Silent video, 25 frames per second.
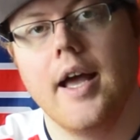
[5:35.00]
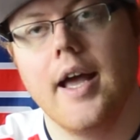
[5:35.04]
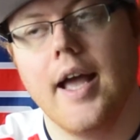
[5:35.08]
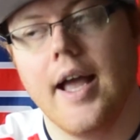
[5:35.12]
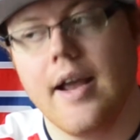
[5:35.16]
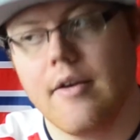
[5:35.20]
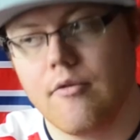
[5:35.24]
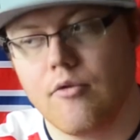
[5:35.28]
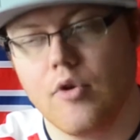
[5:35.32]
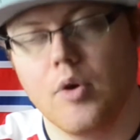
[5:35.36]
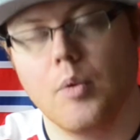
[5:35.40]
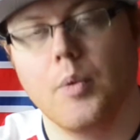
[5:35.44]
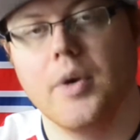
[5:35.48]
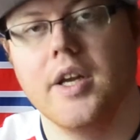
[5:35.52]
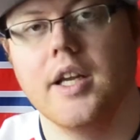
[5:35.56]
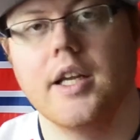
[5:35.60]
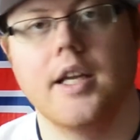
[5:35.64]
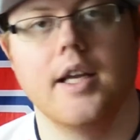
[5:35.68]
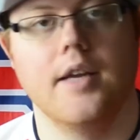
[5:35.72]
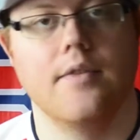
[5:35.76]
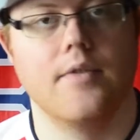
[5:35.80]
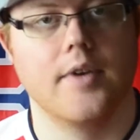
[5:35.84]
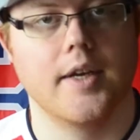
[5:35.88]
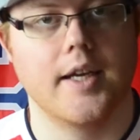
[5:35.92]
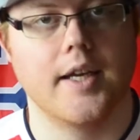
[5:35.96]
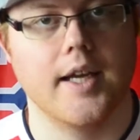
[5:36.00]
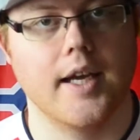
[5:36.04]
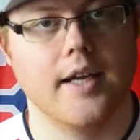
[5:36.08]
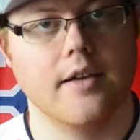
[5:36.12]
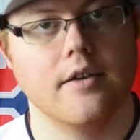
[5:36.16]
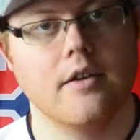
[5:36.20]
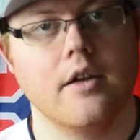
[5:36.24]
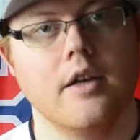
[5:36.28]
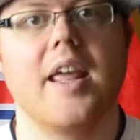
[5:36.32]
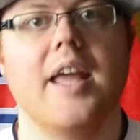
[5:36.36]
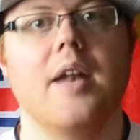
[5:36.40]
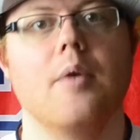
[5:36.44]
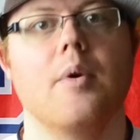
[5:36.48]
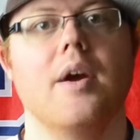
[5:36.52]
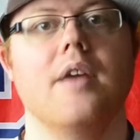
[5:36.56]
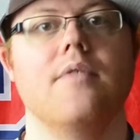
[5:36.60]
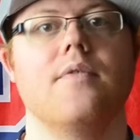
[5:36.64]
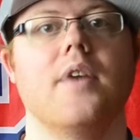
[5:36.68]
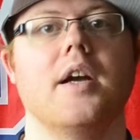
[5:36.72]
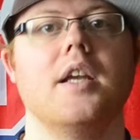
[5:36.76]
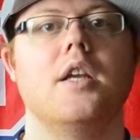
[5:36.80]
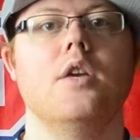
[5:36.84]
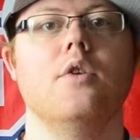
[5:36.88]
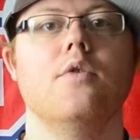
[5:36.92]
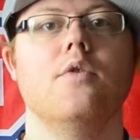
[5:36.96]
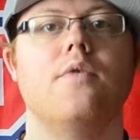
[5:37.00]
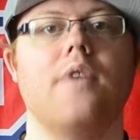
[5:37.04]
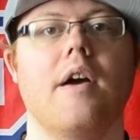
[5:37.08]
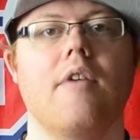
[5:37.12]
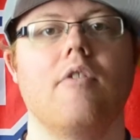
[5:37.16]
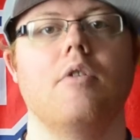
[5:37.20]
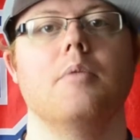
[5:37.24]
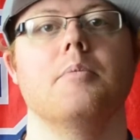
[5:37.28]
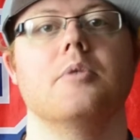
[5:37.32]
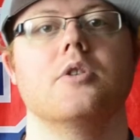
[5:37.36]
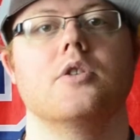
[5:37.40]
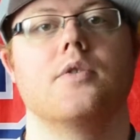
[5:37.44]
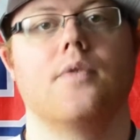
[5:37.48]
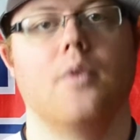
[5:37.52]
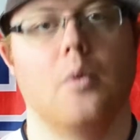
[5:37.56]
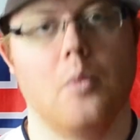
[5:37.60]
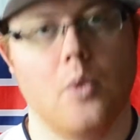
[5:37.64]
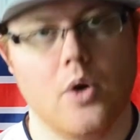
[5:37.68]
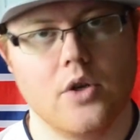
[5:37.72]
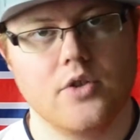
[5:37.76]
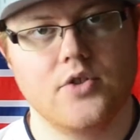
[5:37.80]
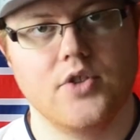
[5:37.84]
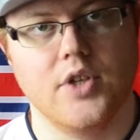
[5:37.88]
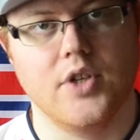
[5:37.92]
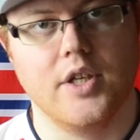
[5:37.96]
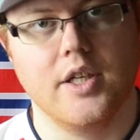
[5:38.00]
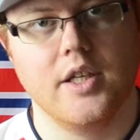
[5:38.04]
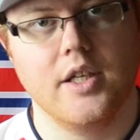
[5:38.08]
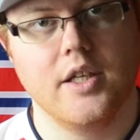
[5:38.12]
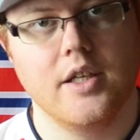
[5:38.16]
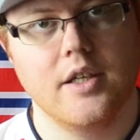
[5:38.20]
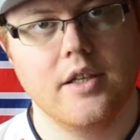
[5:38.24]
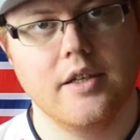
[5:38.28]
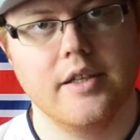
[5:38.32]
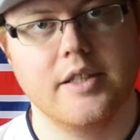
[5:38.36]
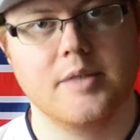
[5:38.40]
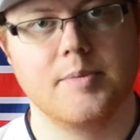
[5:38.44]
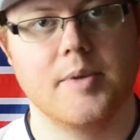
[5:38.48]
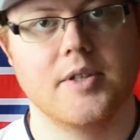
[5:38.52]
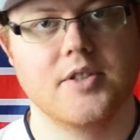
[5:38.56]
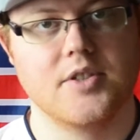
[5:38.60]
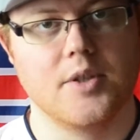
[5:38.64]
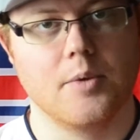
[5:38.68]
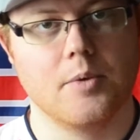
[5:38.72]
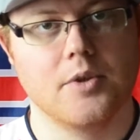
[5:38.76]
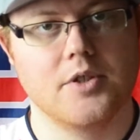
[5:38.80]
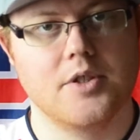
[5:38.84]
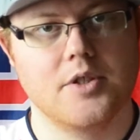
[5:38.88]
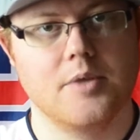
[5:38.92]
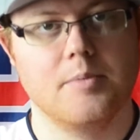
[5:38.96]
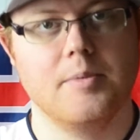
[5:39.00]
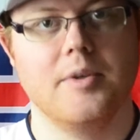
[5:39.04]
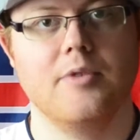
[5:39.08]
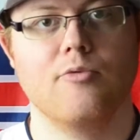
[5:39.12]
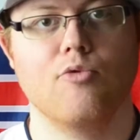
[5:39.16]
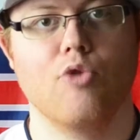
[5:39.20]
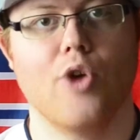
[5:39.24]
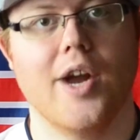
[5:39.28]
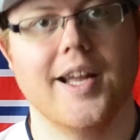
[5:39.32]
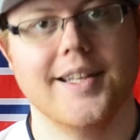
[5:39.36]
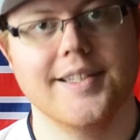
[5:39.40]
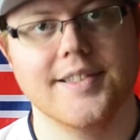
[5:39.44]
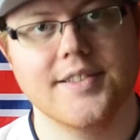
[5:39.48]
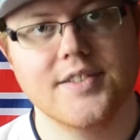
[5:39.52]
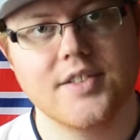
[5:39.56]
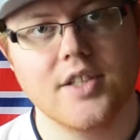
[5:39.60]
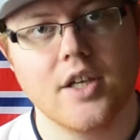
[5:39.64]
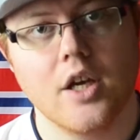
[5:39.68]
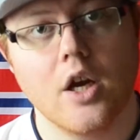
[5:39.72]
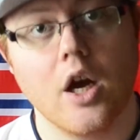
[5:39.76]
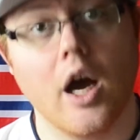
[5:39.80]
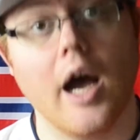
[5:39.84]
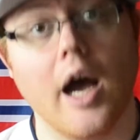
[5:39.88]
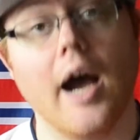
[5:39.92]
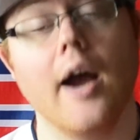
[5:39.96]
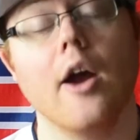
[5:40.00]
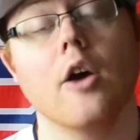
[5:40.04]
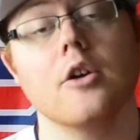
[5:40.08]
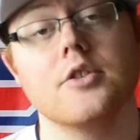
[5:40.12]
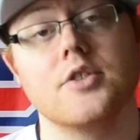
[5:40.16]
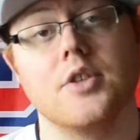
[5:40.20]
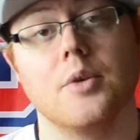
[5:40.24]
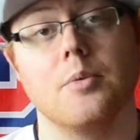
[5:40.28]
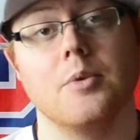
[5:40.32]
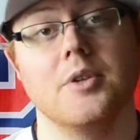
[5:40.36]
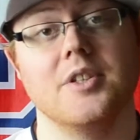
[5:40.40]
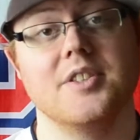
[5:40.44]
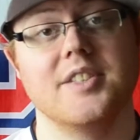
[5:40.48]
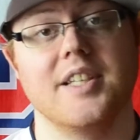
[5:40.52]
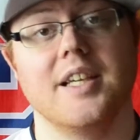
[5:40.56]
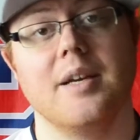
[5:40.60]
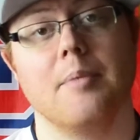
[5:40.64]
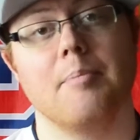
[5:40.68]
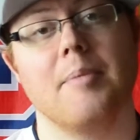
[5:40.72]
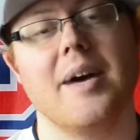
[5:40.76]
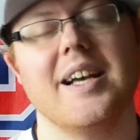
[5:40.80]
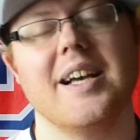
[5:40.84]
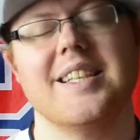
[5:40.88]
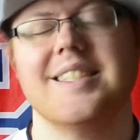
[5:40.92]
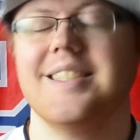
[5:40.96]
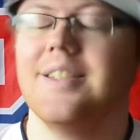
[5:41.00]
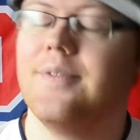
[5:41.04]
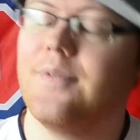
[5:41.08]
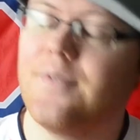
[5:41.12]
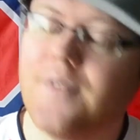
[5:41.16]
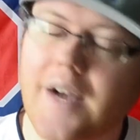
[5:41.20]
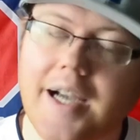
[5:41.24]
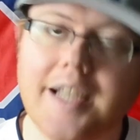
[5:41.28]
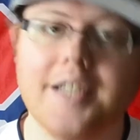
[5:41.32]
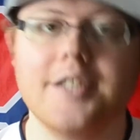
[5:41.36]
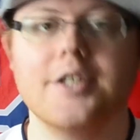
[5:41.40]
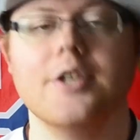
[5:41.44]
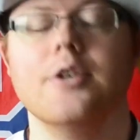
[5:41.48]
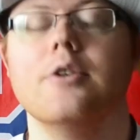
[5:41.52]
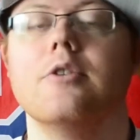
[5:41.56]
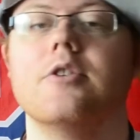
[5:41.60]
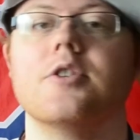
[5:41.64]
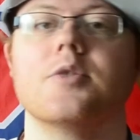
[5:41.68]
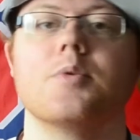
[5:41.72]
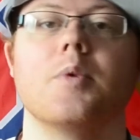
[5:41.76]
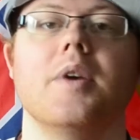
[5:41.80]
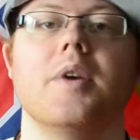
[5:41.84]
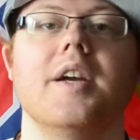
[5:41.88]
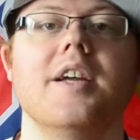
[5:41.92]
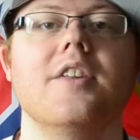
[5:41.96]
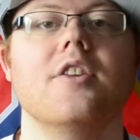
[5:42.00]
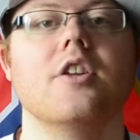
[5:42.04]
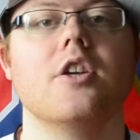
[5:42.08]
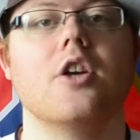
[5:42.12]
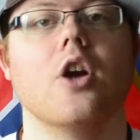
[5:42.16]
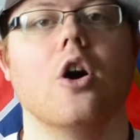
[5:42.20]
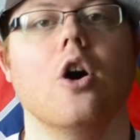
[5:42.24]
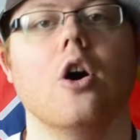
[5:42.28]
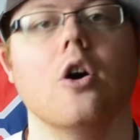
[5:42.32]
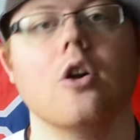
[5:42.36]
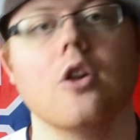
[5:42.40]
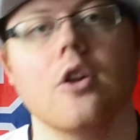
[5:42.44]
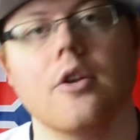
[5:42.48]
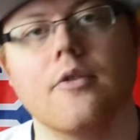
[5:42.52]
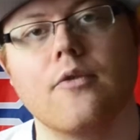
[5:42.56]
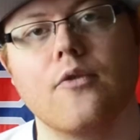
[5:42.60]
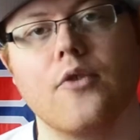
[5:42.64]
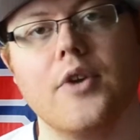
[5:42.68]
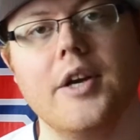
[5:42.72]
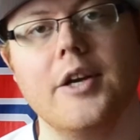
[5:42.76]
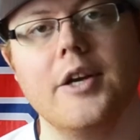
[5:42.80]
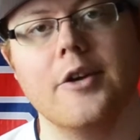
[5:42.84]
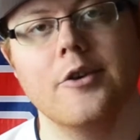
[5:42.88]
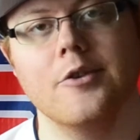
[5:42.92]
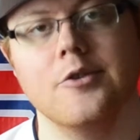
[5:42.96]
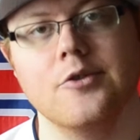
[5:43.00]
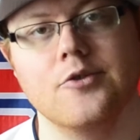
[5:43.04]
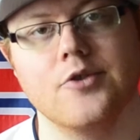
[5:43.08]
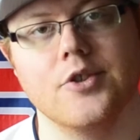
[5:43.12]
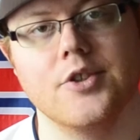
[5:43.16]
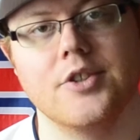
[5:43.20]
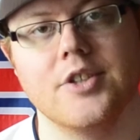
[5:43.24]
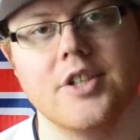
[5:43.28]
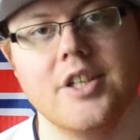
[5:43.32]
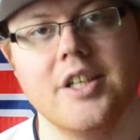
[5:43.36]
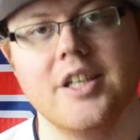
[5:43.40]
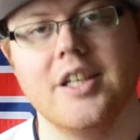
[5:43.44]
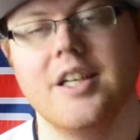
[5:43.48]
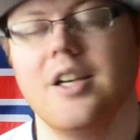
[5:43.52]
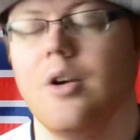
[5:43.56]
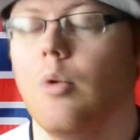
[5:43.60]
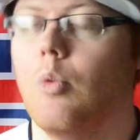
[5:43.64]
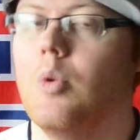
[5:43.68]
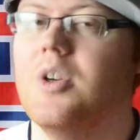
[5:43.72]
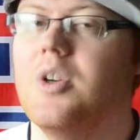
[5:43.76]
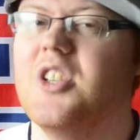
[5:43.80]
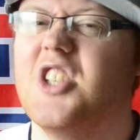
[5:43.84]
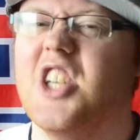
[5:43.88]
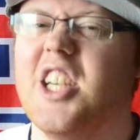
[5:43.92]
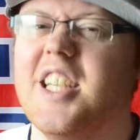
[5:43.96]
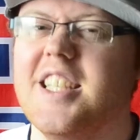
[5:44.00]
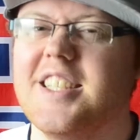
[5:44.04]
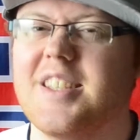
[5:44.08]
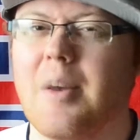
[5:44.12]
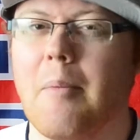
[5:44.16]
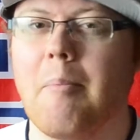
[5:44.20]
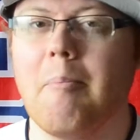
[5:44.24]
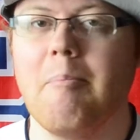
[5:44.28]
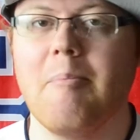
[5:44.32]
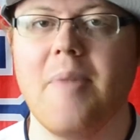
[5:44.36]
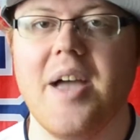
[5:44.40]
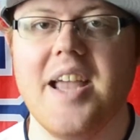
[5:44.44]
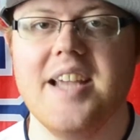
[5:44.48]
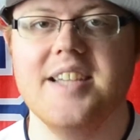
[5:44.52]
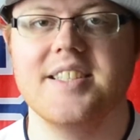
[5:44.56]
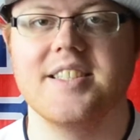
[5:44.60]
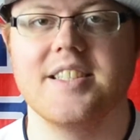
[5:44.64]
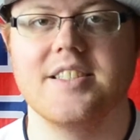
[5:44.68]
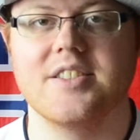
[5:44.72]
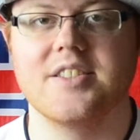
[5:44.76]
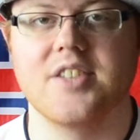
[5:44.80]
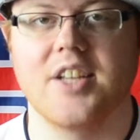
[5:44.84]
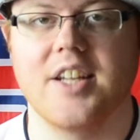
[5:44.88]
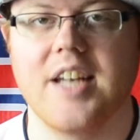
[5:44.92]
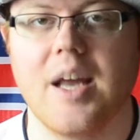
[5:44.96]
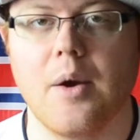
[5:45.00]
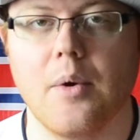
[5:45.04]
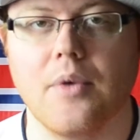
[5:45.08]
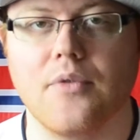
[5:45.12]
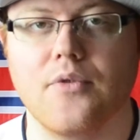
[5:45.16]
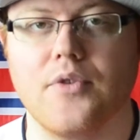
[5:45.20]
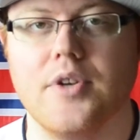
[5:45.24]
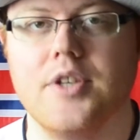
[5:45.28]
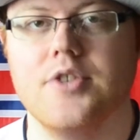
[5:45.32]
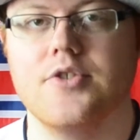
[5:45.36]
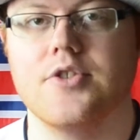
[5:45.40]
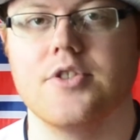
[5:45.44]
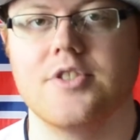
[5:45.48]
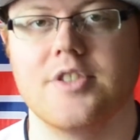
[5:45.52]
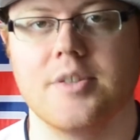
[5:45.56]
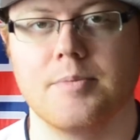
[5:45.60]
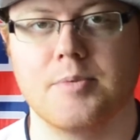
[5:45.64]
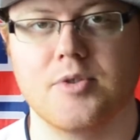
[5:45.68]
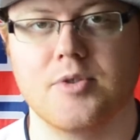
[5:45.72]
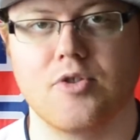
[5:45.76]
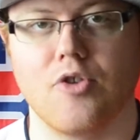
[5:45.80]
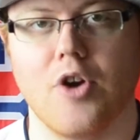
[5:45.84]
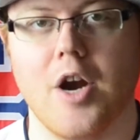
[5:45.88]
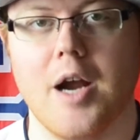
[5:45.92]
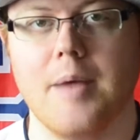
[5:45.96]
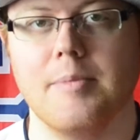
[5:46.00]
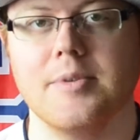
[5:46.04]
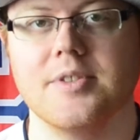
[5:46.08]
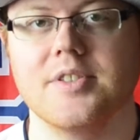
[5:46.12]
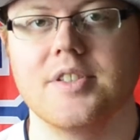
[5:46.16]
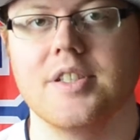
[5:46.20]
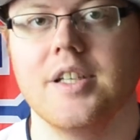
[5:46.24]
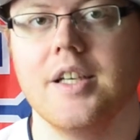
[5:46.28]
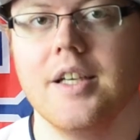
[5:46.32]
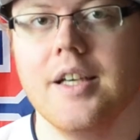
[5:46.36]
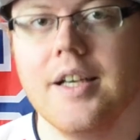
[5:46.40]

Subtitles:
every week if I can. Anyway, thank you very much for watching, especially watching me rant. I also want to say a massive thank you because we hit the goal of 300, which is amazing. So I now have 300 subscribers.